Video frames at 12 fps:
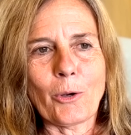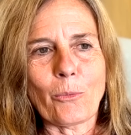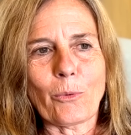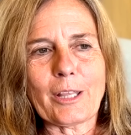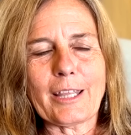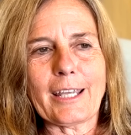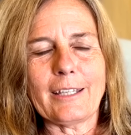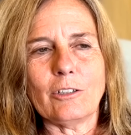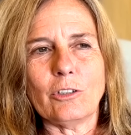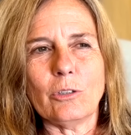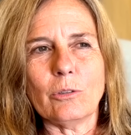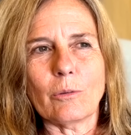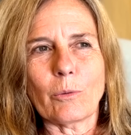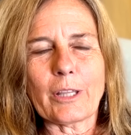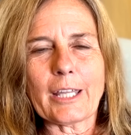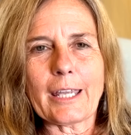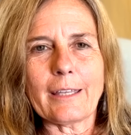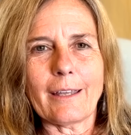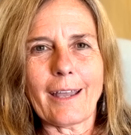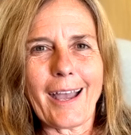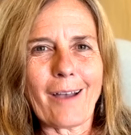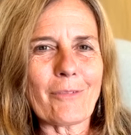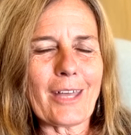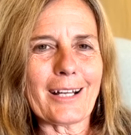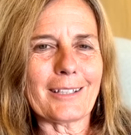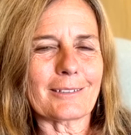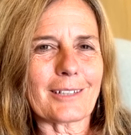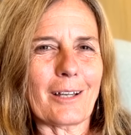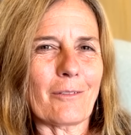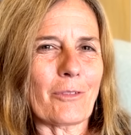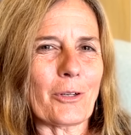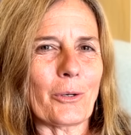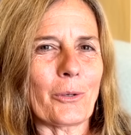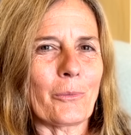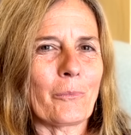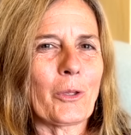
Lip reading: When they have that as kind of